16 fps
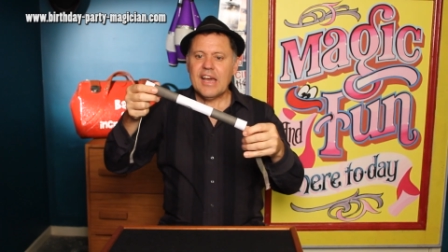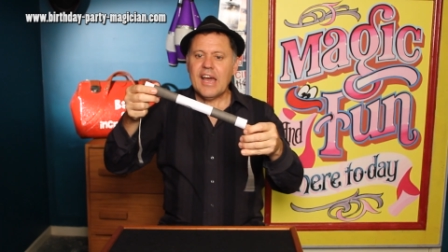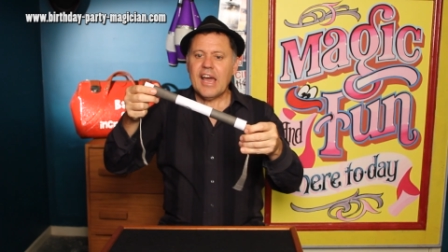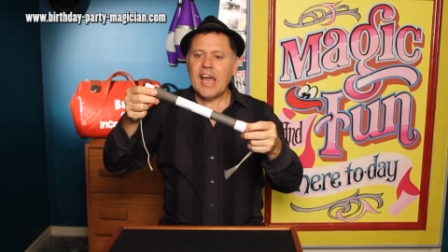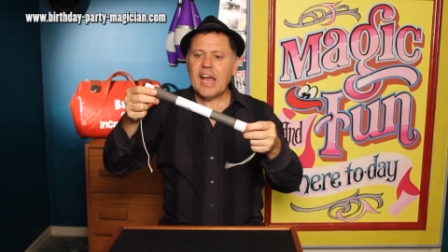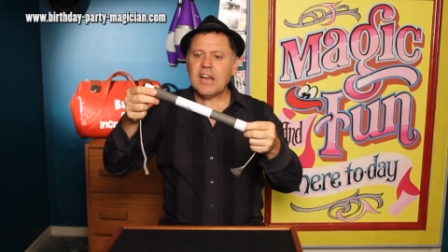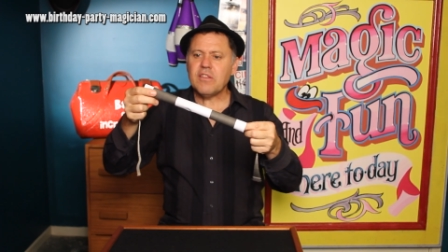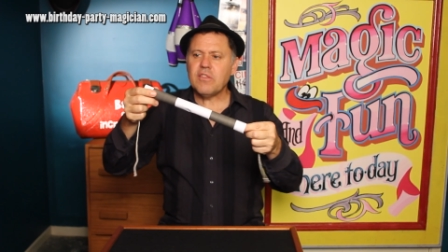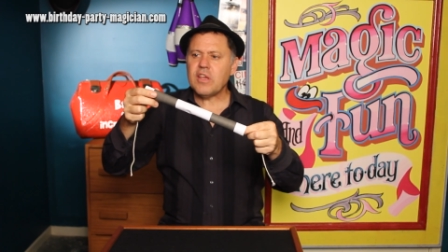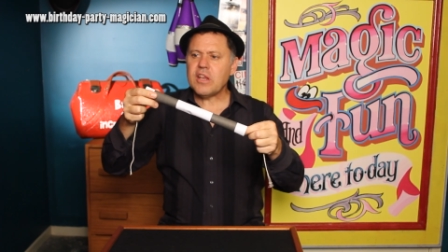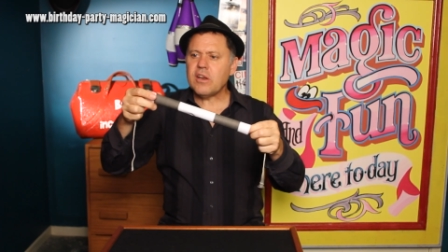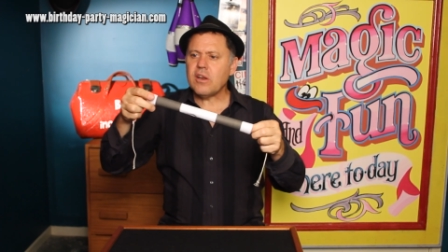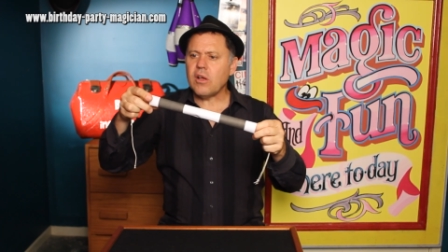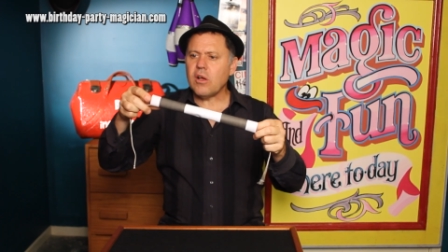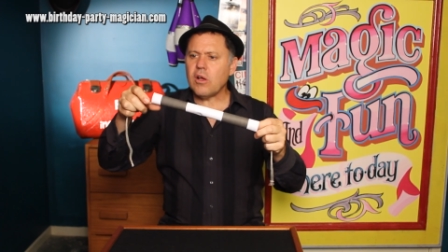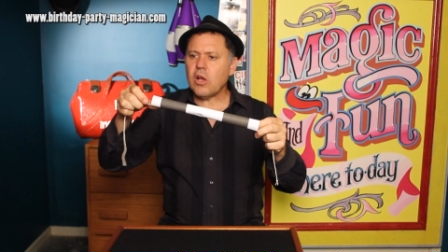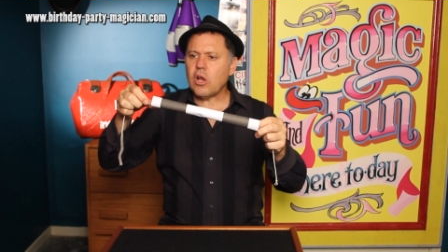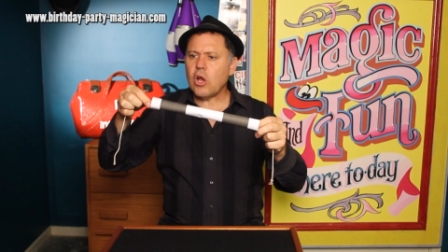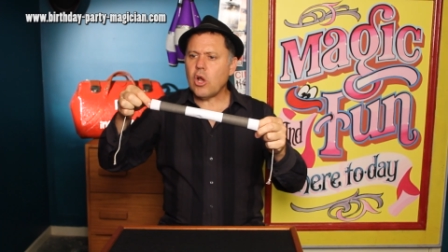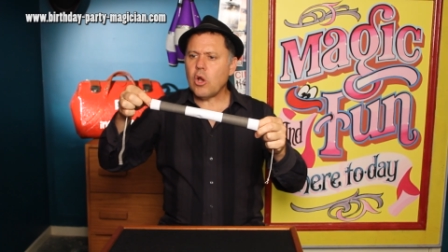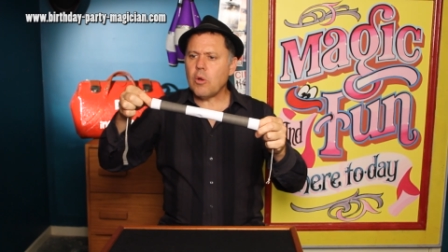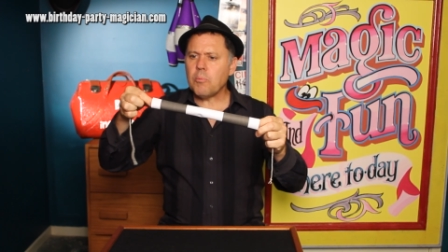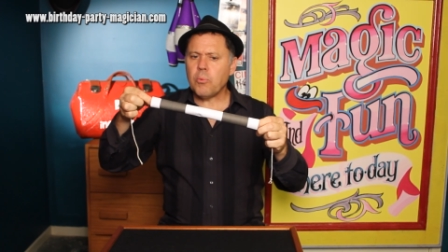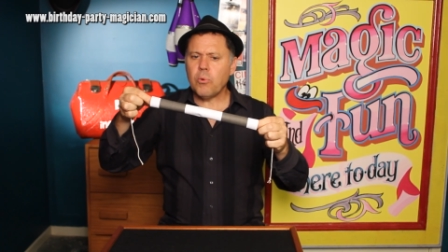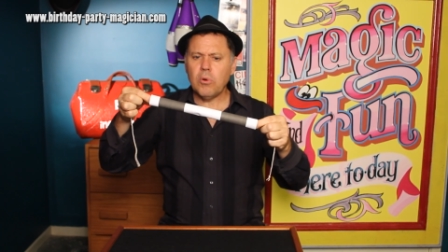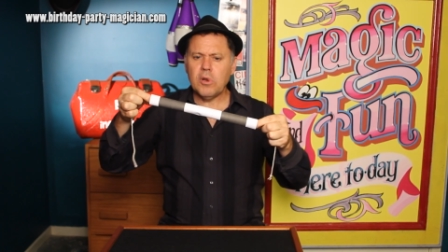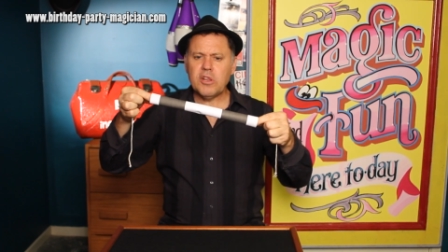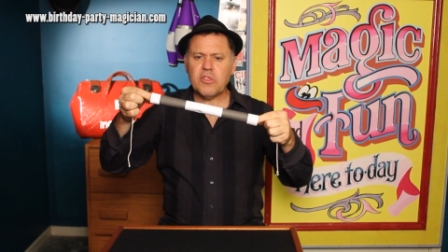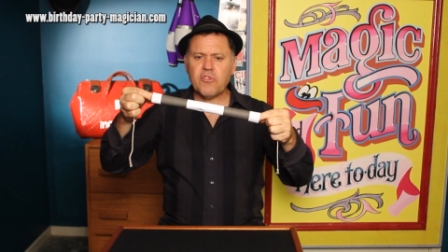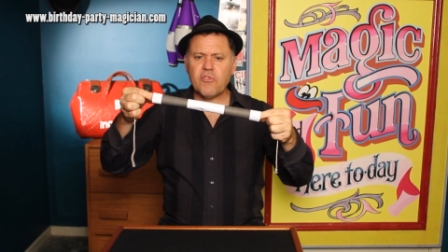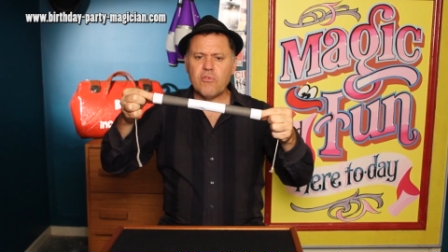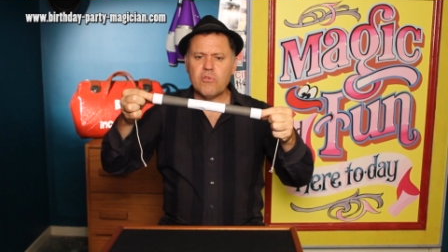And then pull
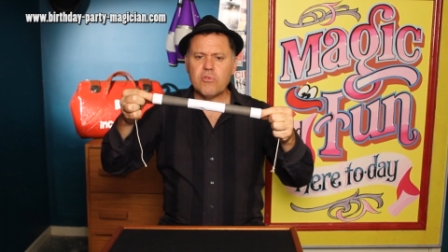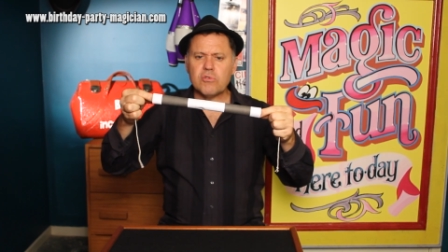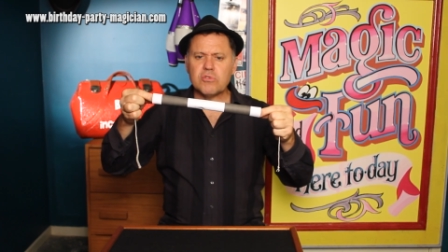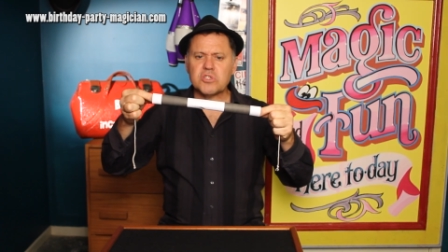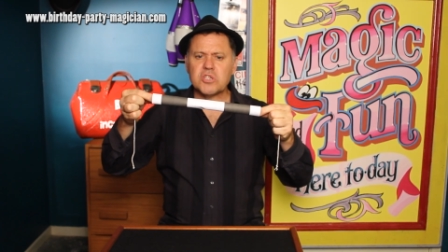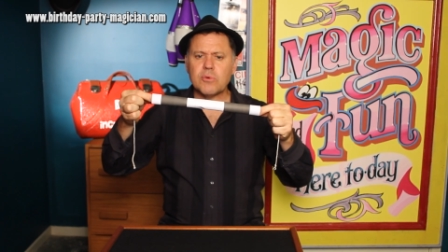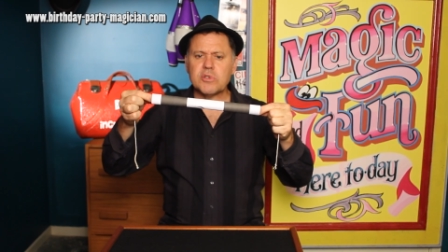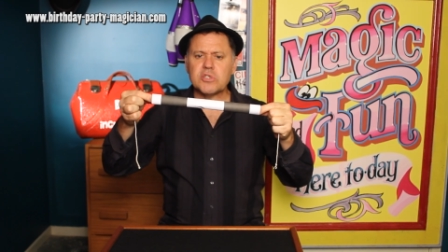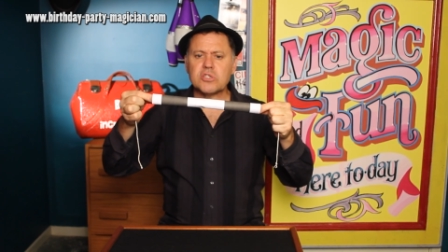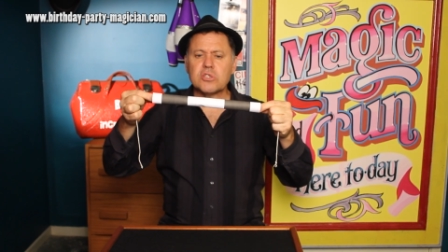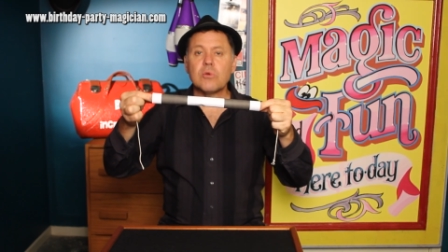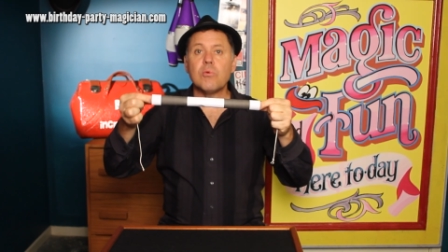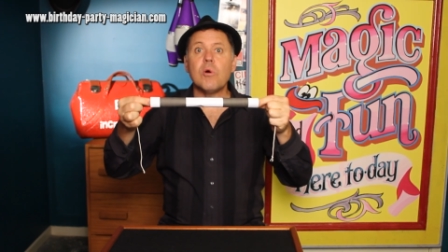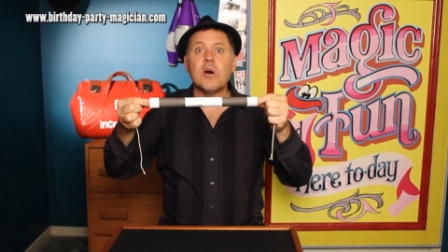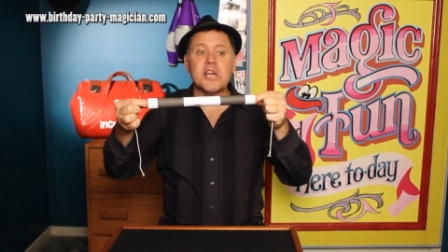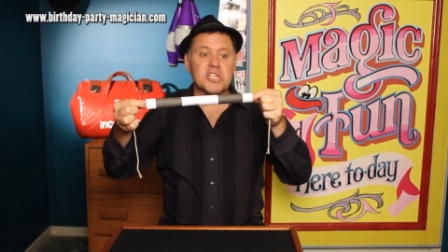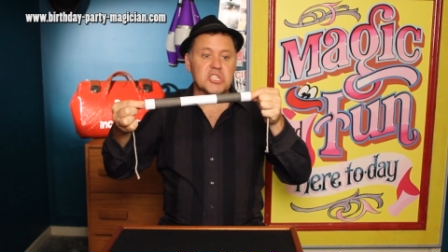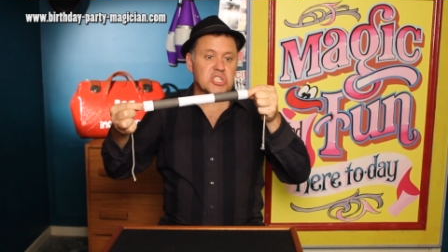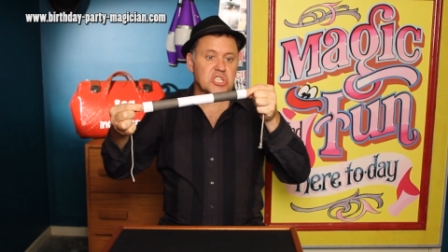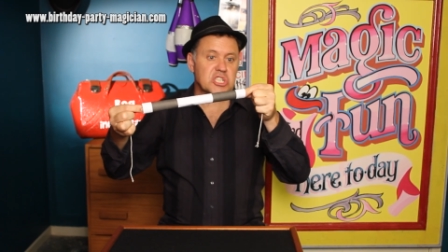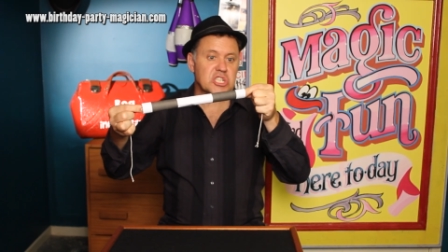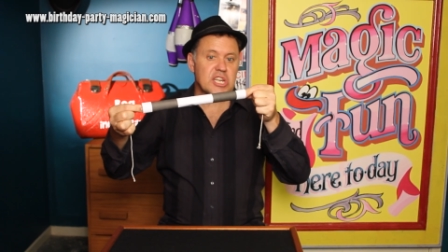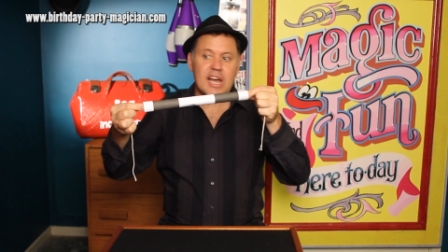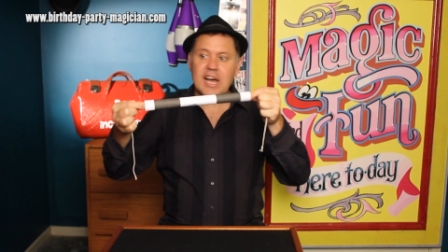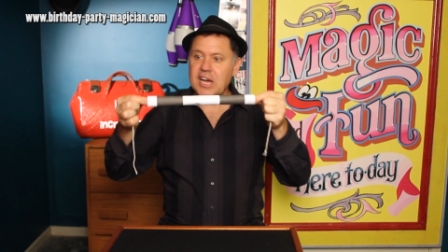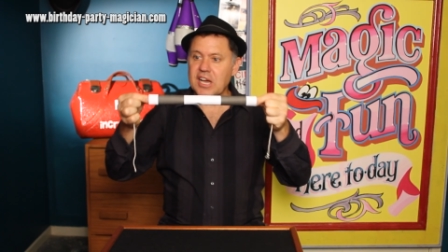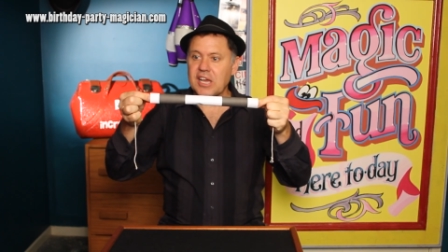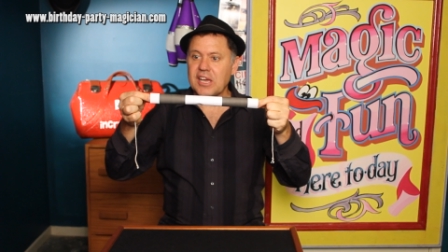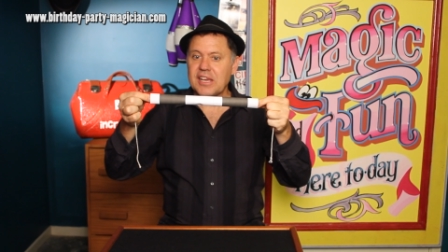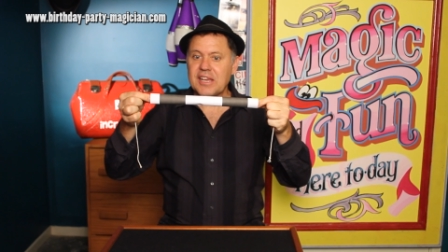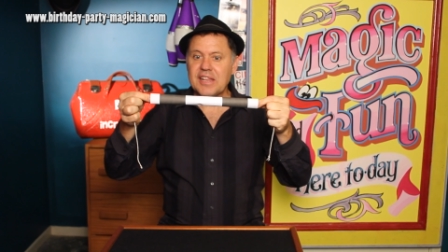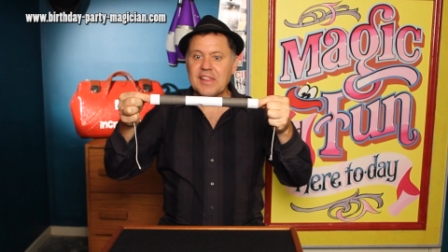it through so it's quite snug
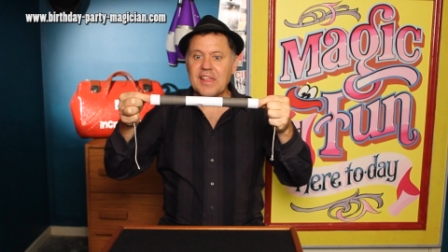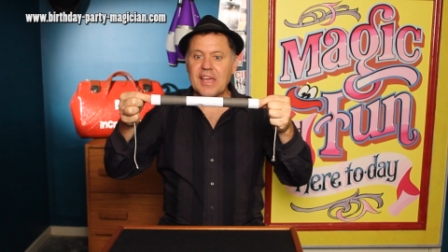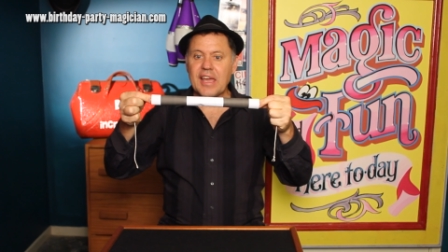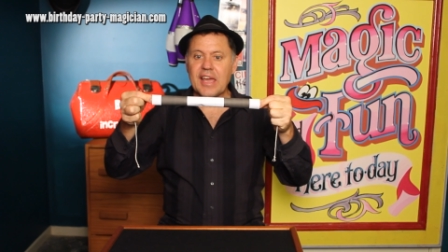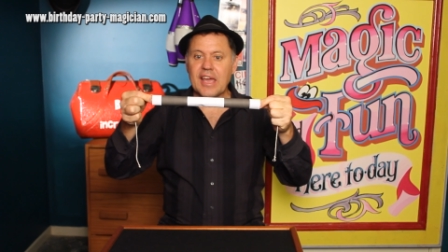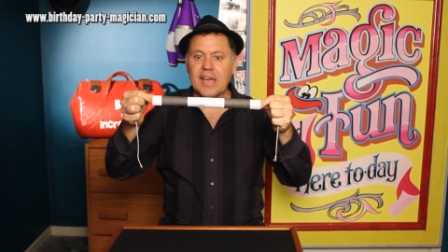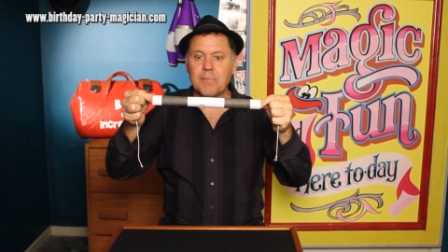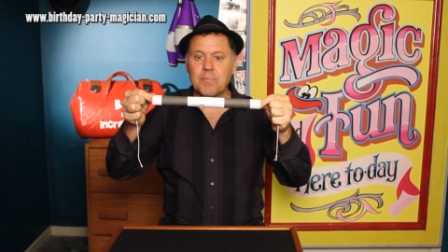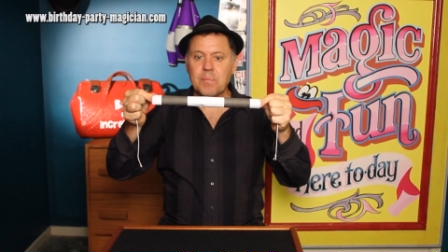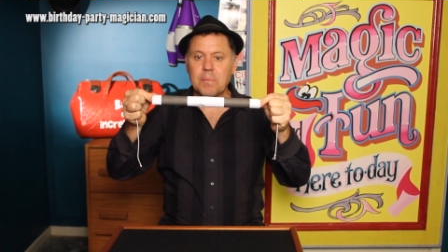there.